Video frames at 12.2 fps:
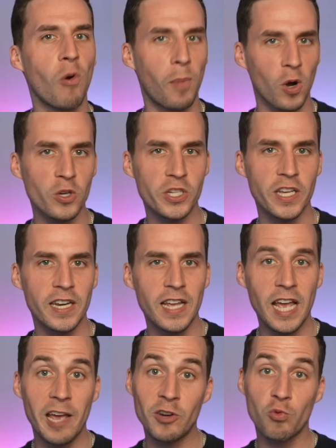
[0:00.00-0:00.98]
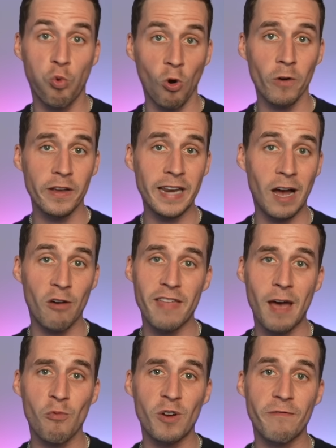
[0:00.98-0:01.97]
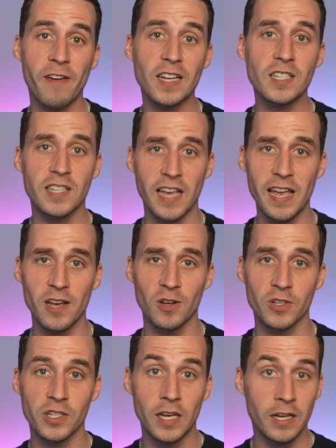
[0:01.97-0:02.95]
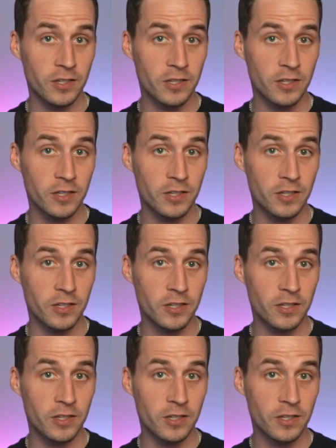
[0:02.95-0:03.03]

person and worried how that would affect sales.